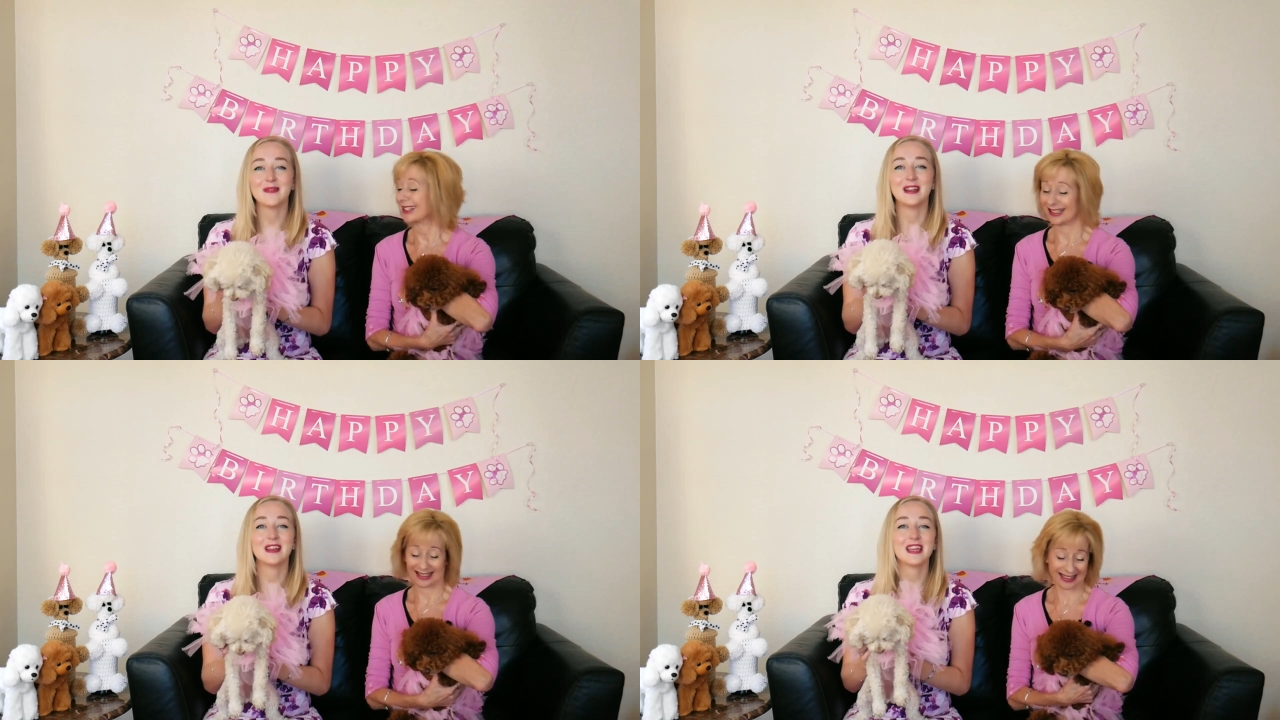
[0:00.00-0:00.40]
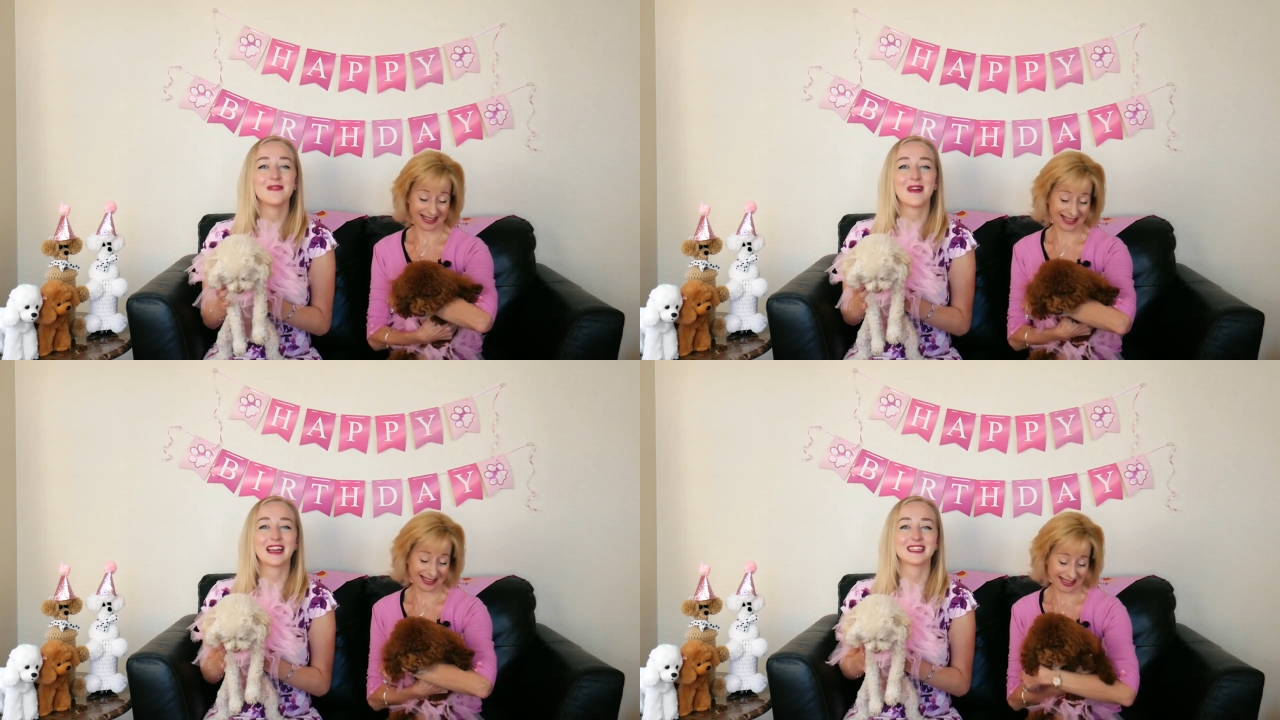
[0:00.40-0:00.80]
Speaker 1: we're
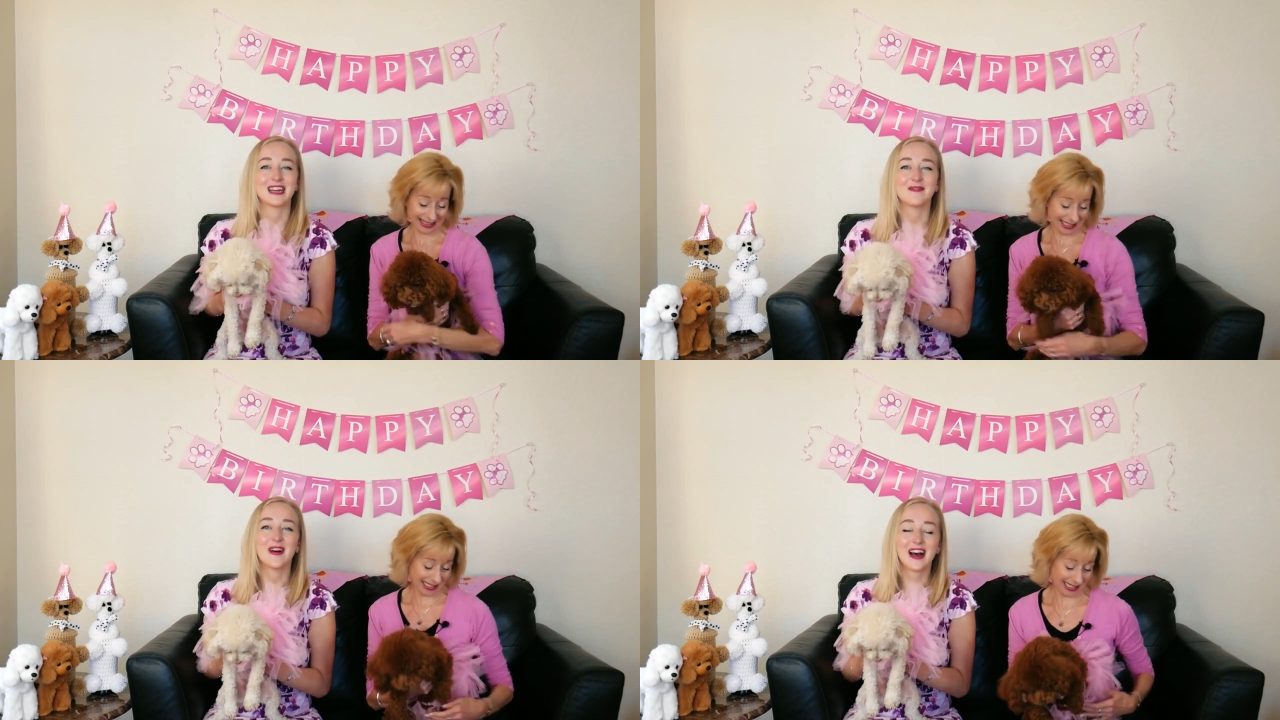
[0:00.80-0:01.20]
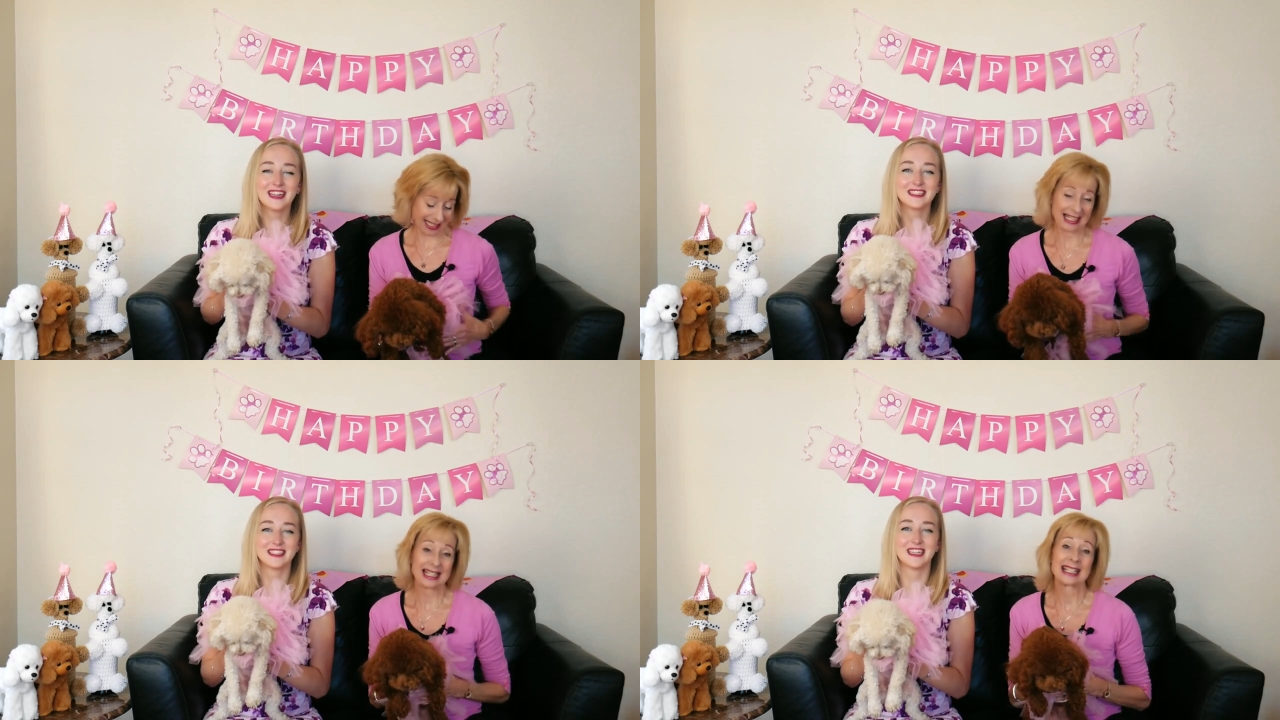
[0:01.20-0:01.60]
looking back at our
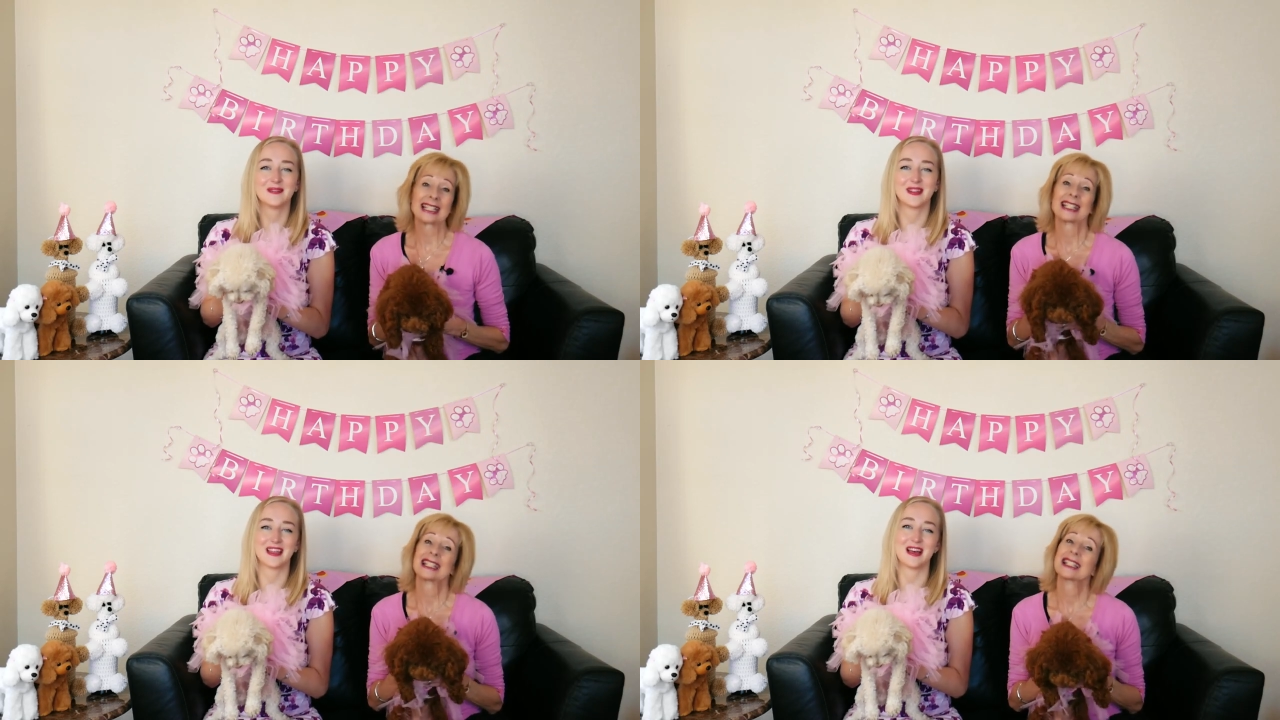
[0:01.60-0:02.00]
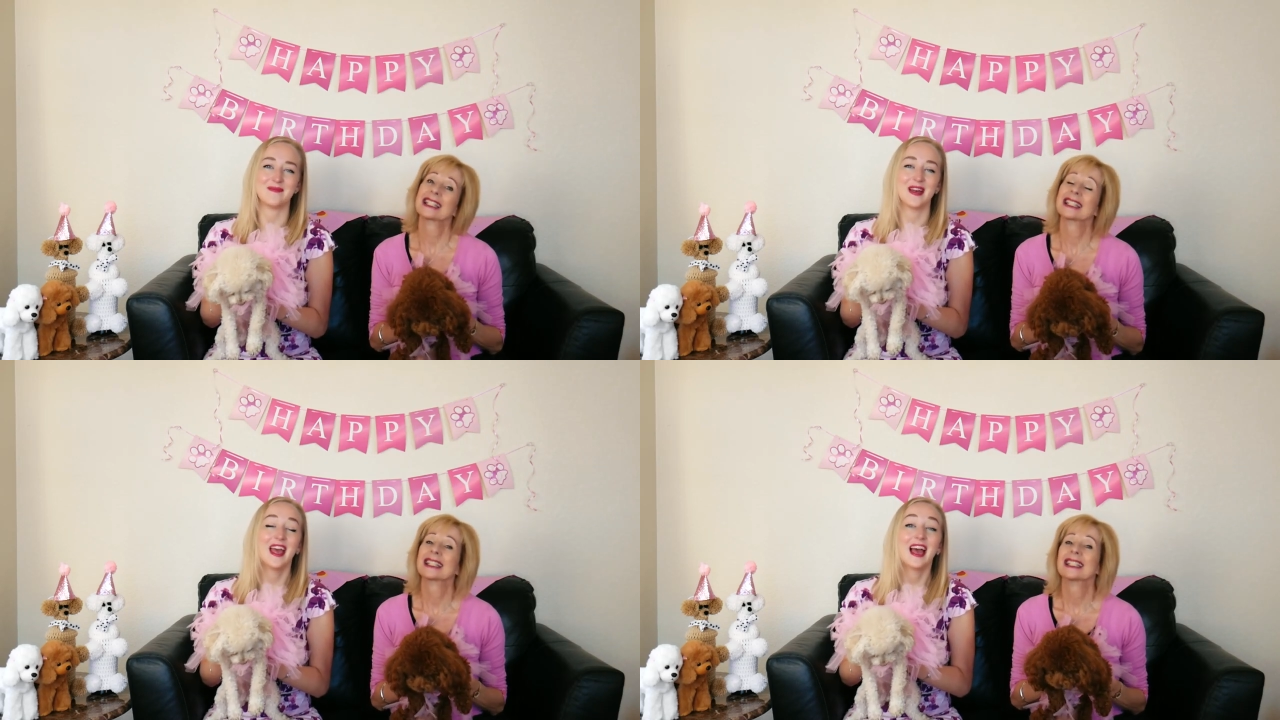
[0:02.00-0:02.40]
past year with
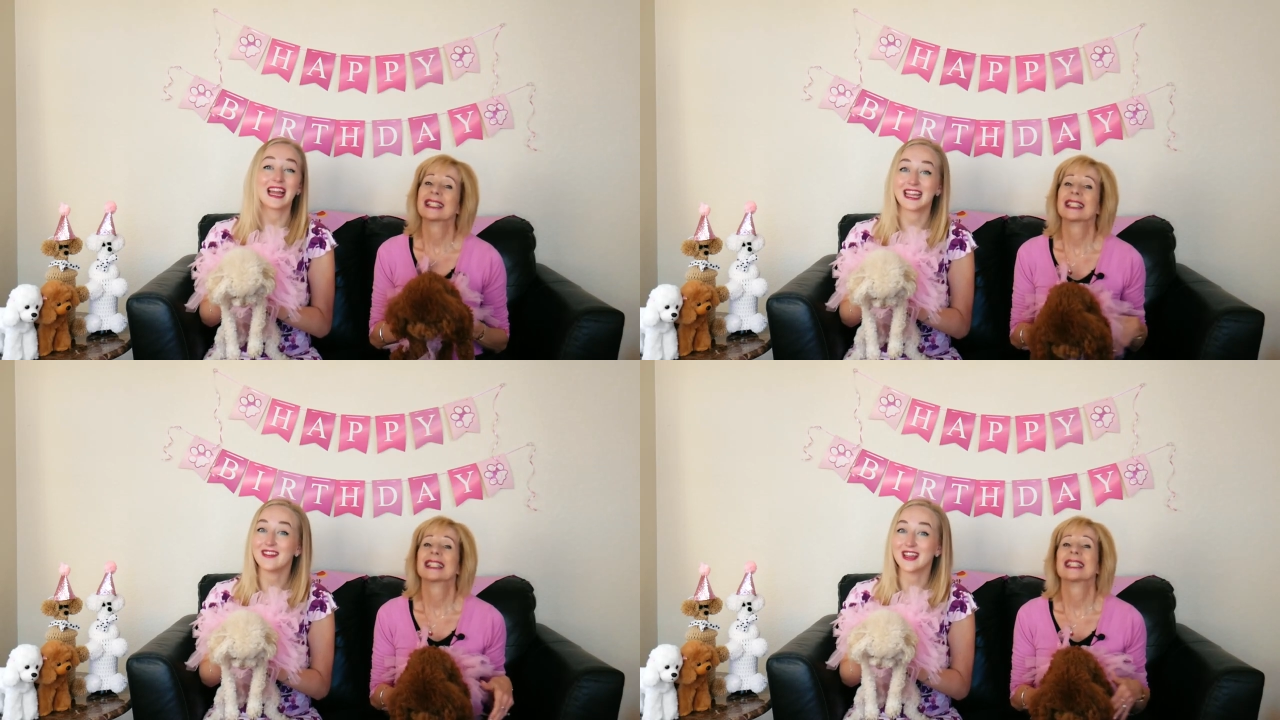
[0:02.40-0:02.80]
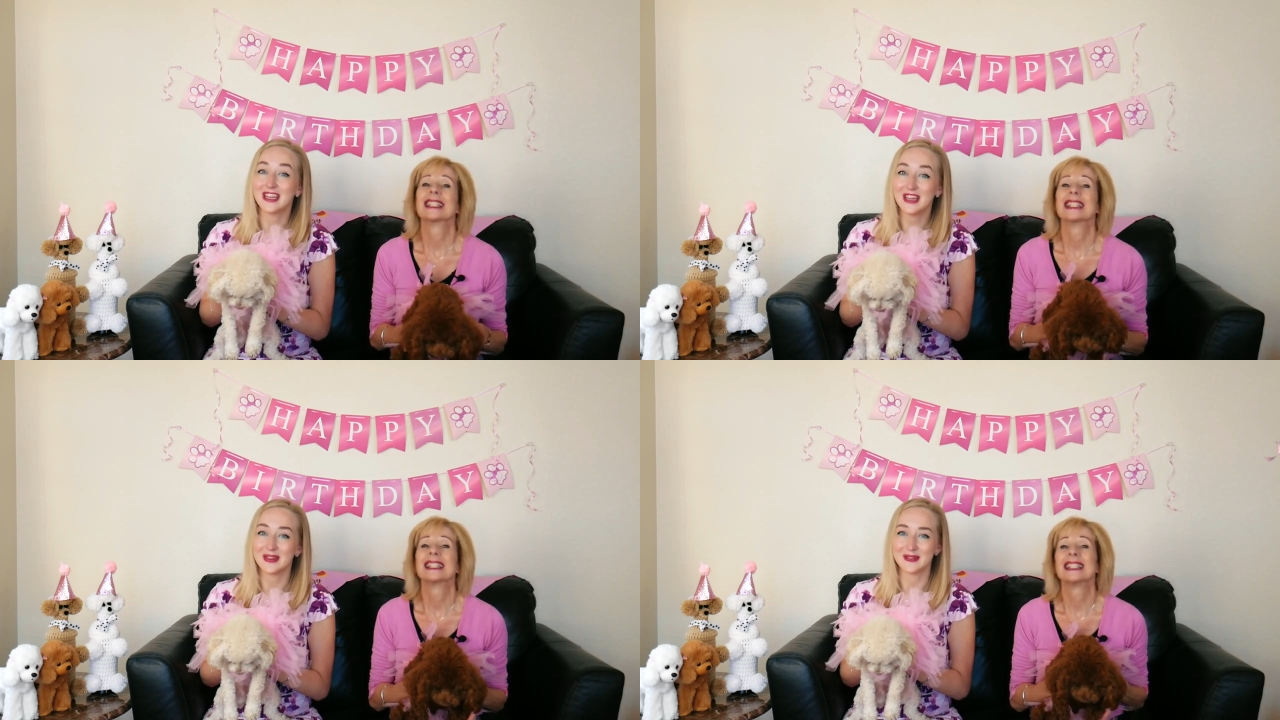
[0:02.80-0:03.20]
them and
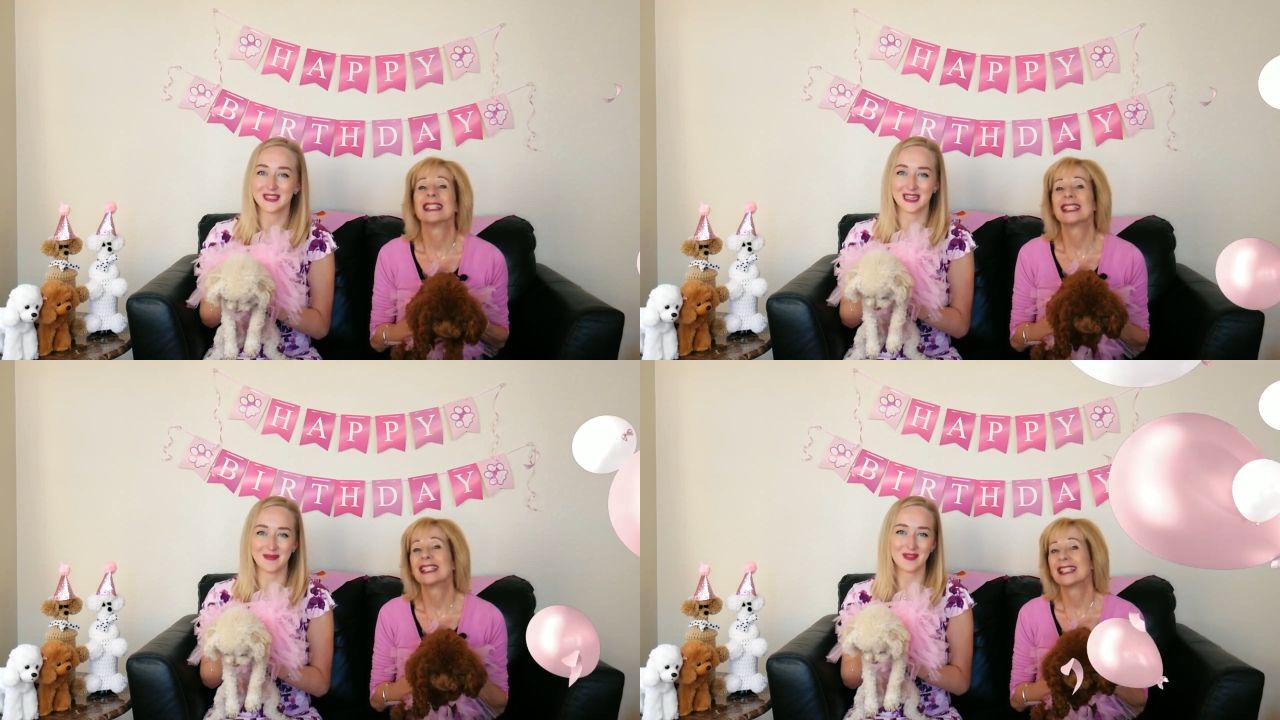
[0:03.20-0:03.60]
giving you some